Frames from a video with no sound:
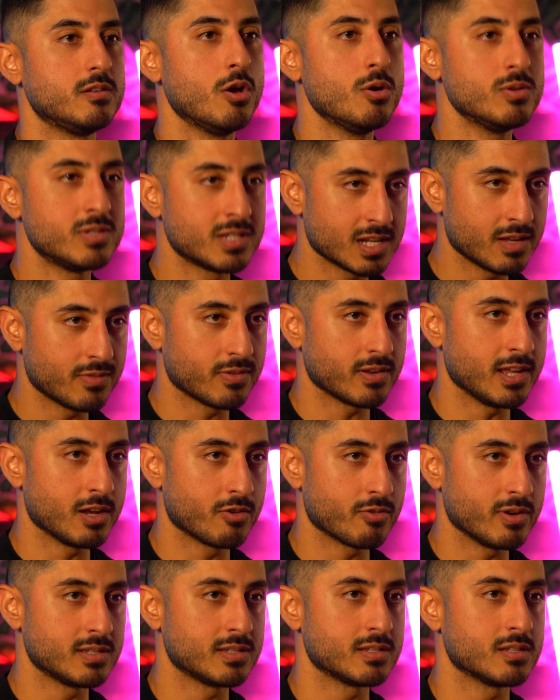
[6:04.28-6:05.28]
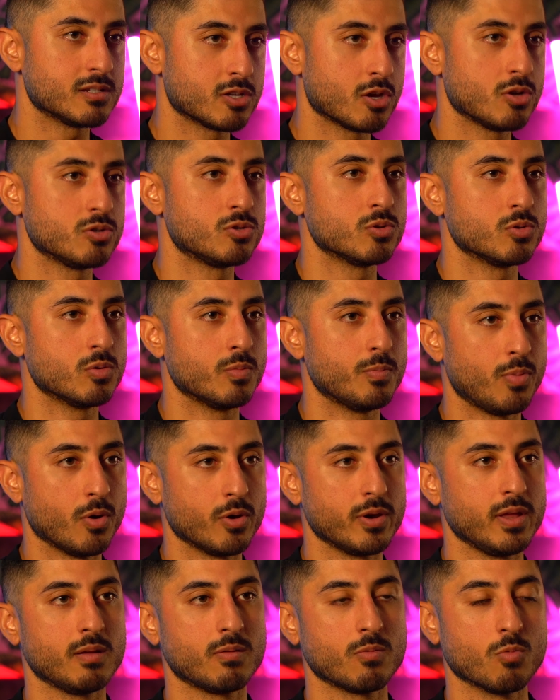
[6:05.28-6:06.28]
no significant increases in total
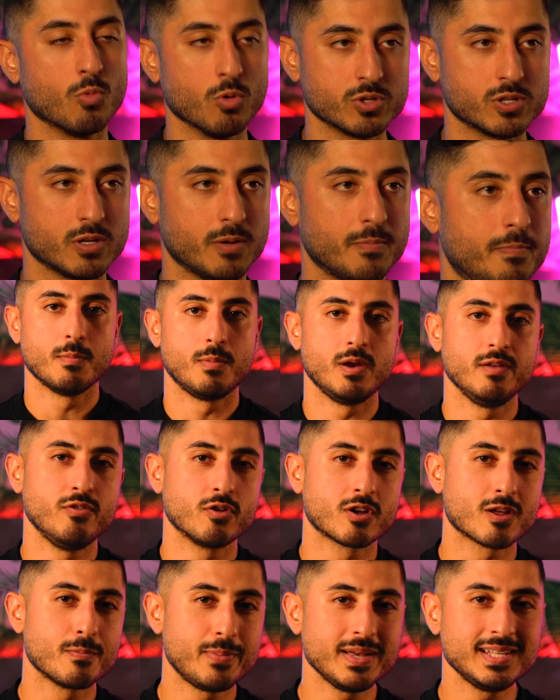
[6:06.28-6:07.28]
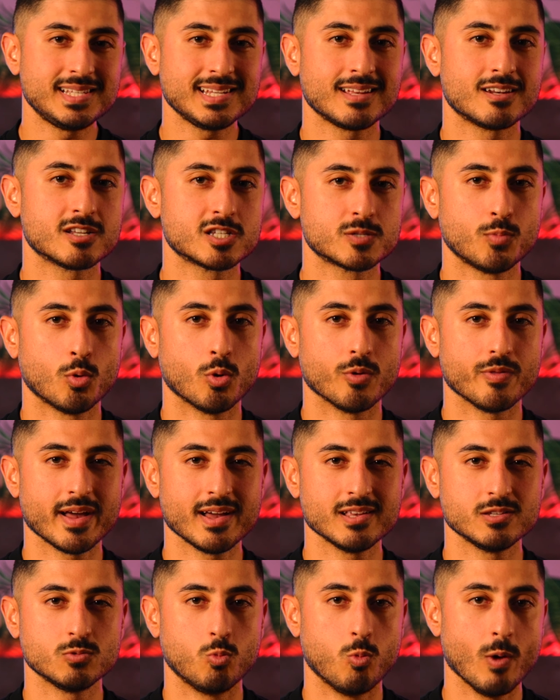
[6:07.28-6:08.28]
body water. But if you're competing in a sport
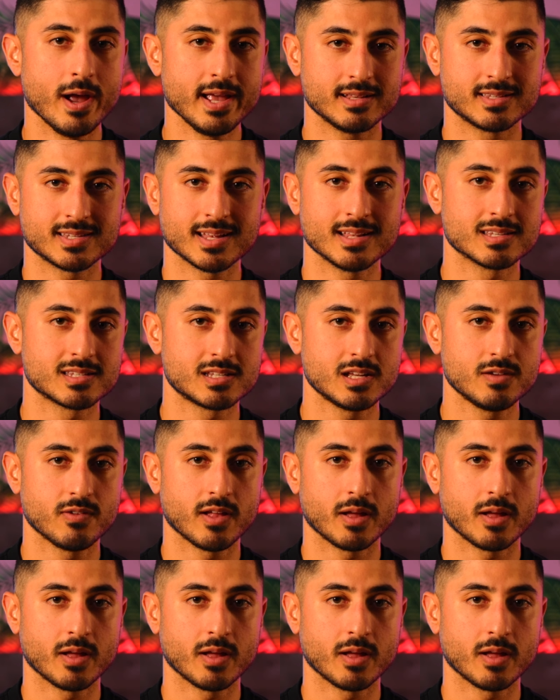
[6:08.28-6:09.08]
that is weight sensitive,